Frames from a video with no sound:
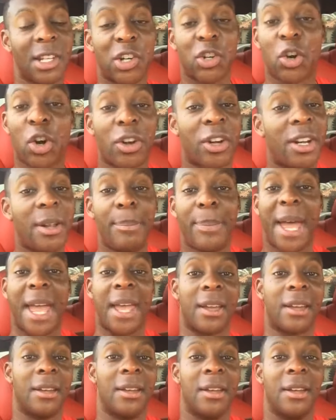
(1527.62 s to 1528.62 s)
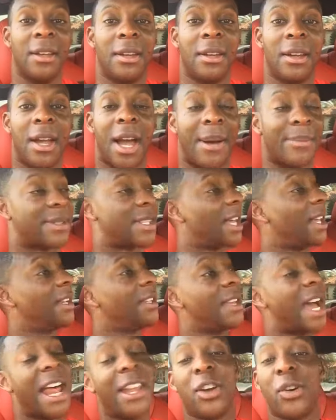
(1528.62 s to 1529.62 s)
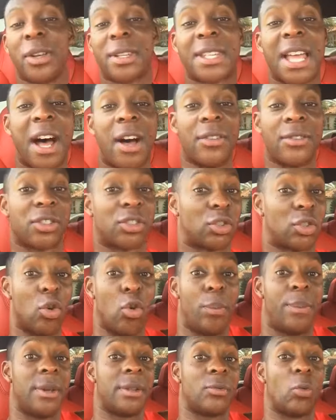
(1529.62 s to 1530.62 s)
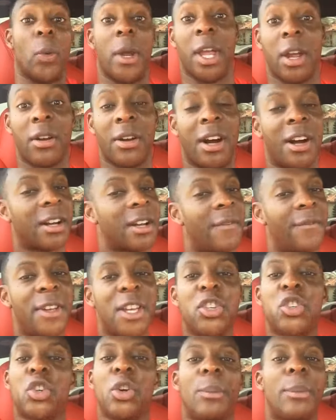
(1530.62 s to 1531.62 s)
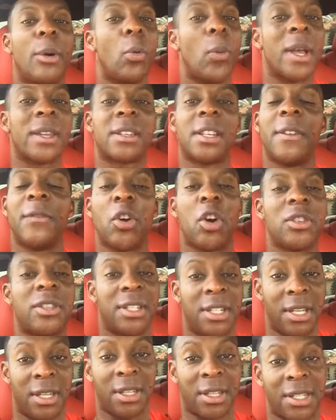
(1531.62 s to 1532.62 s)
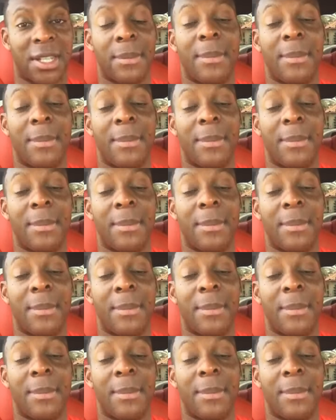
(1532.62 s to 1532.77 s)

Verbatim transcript: Go to the bank. I'm telling you, I know it sounds stupid, weird, unconventional, but Wesley Virgin did this.